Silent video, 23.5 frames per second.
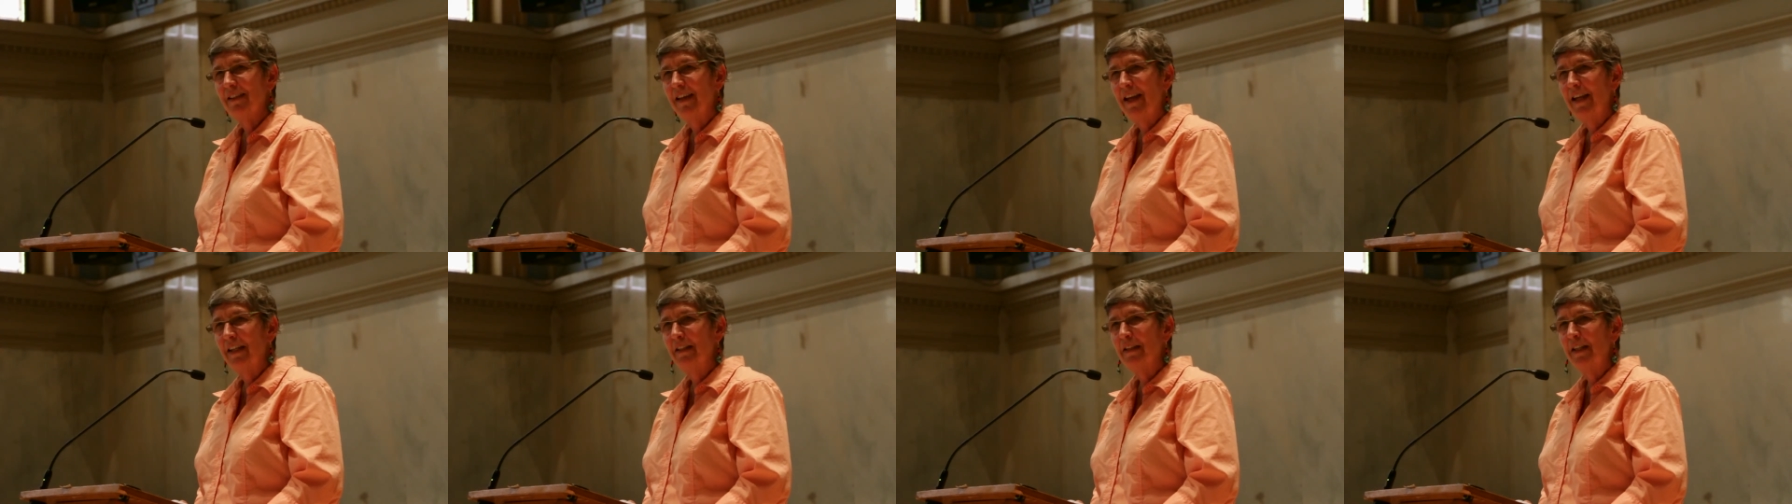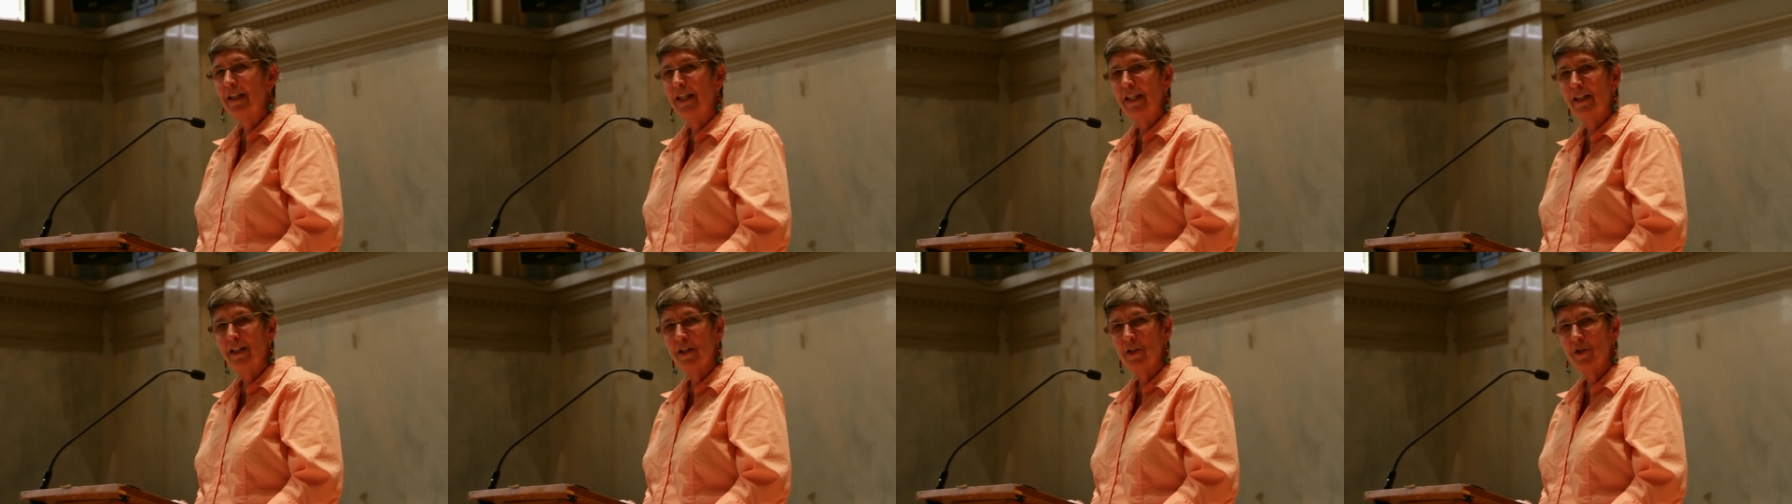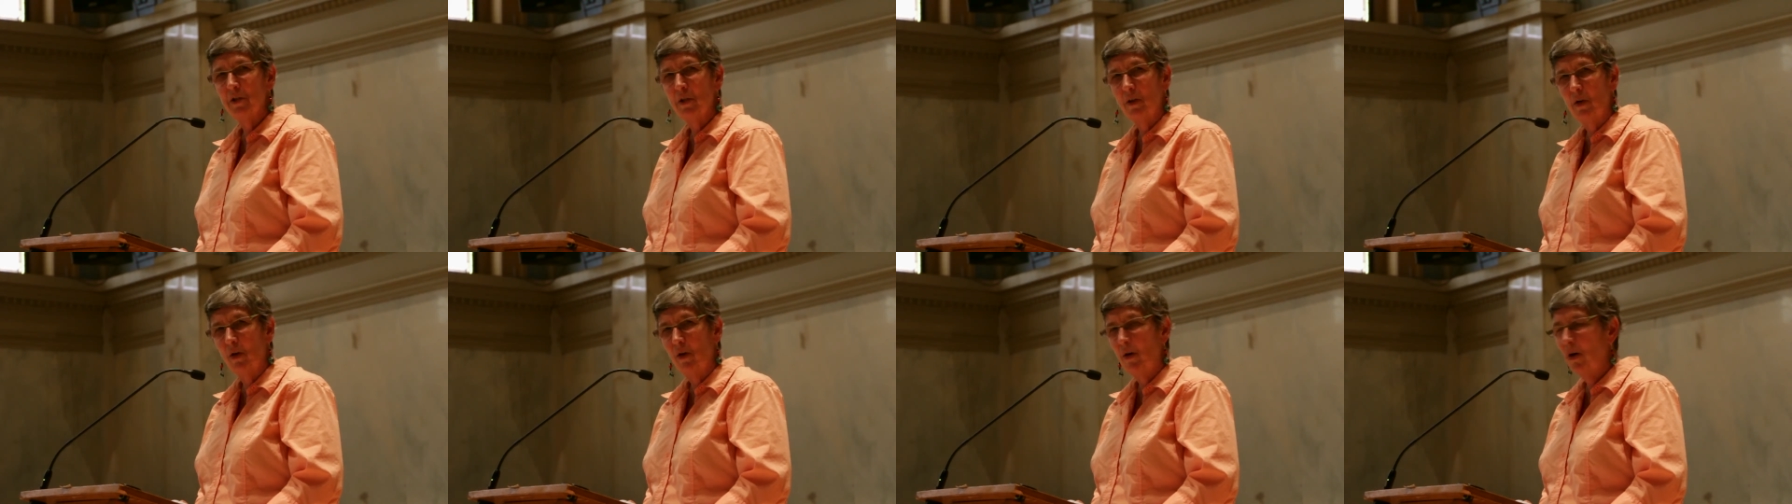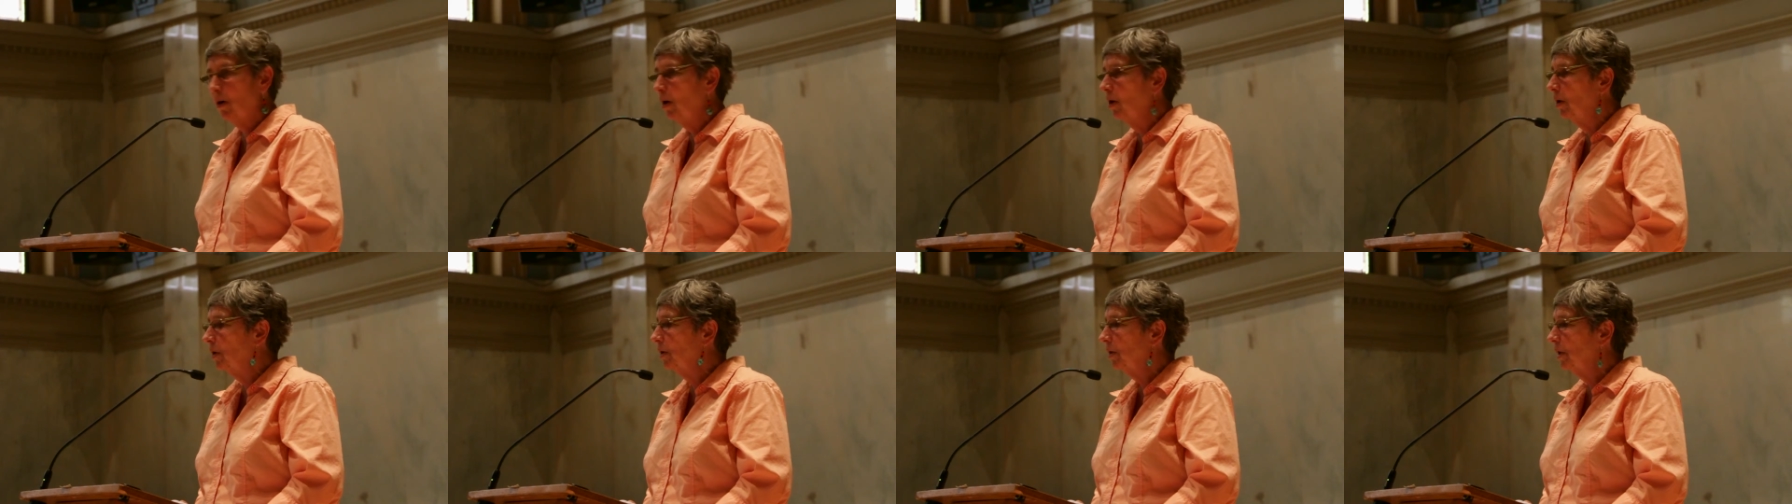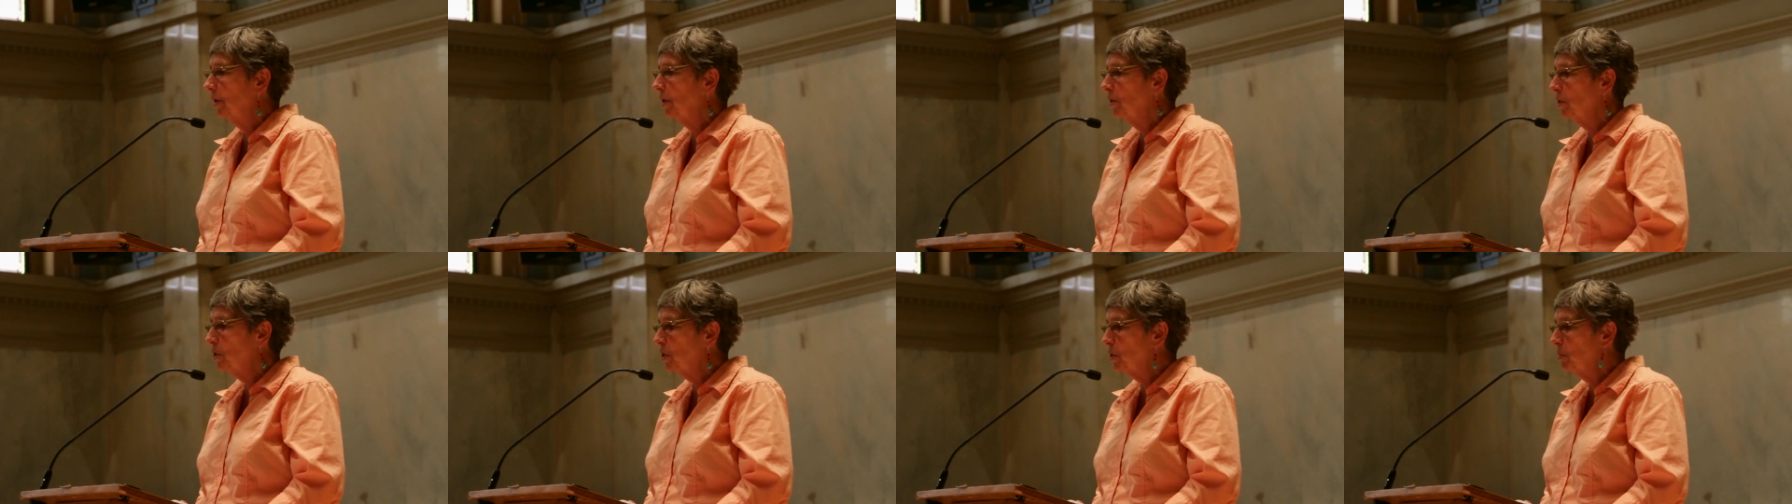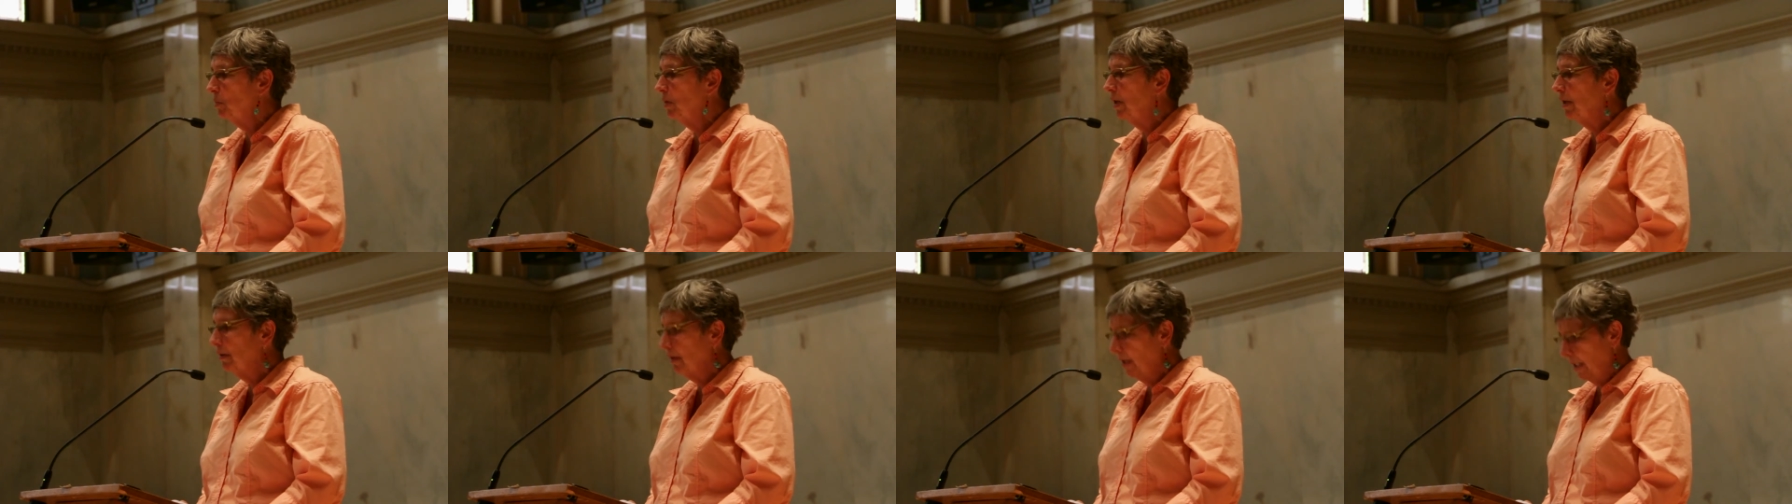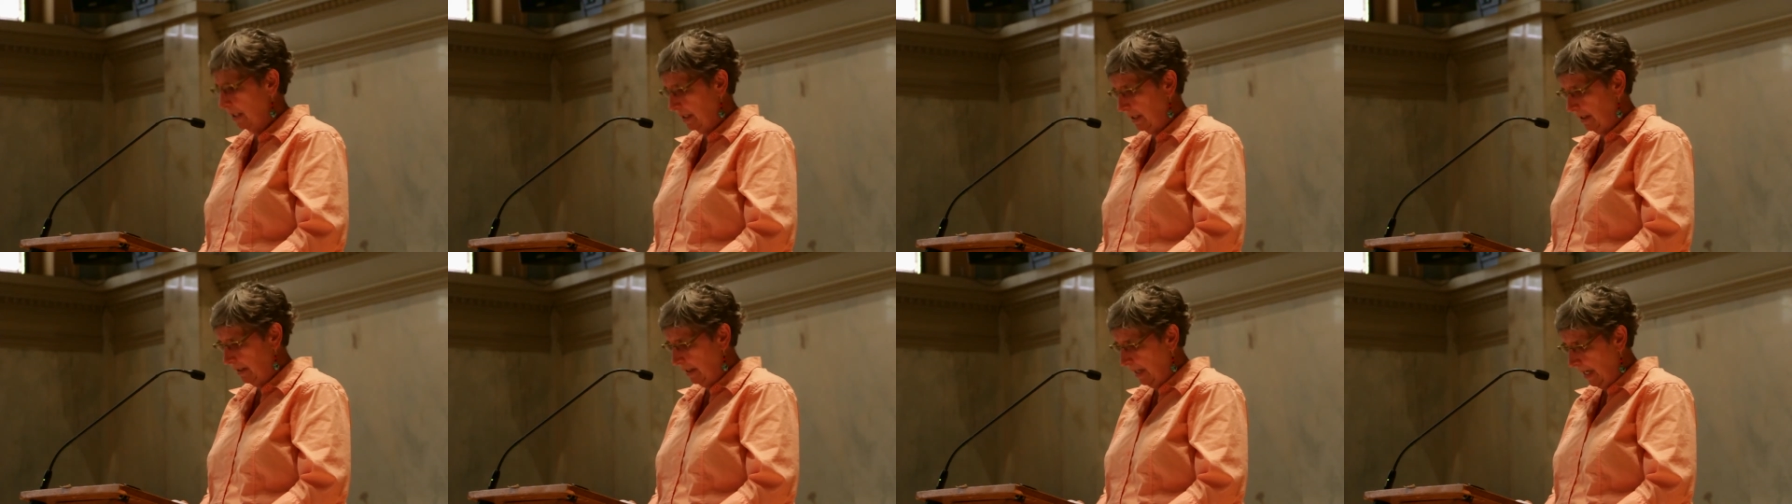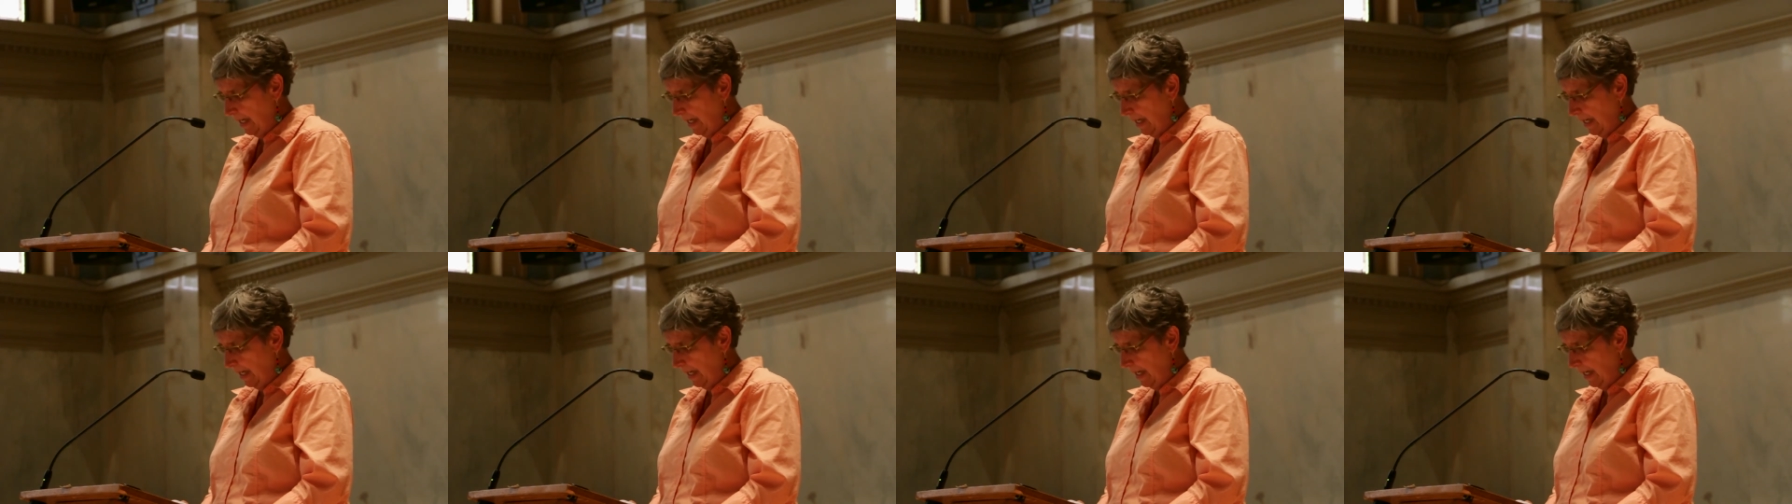and lead us all in spirit